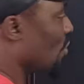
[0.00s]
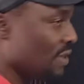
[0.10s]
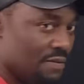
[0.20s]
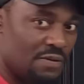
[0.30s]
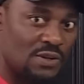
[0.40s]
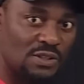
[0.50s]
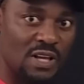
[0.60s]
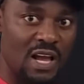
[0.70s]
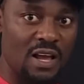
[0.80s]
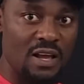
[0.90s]
So the
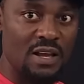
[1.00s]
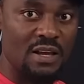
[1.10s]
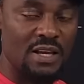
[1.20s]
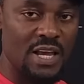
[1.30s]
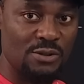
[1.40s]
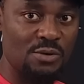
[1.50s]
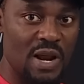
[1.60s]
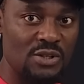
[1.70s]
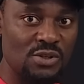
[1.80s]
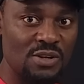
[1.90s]
first
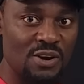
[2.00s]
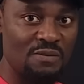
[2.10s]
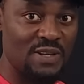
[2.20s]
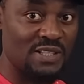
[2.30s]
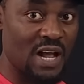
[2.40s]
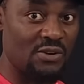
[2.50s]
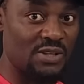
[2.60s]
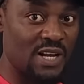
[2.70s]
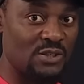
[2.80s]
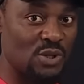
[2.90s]
iteration of this
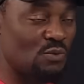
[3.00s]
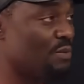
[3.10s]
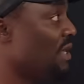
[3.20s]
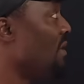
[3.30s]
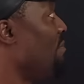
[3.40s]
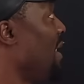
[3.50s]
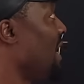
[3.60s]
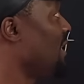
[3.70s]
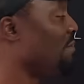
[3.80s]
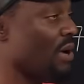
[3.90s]
calculation will be the
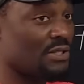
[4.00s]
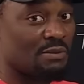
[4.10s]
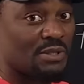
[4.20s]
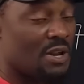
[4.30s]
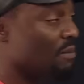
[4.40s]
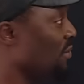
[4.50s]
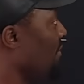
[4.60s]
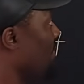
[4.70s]
biggest possible number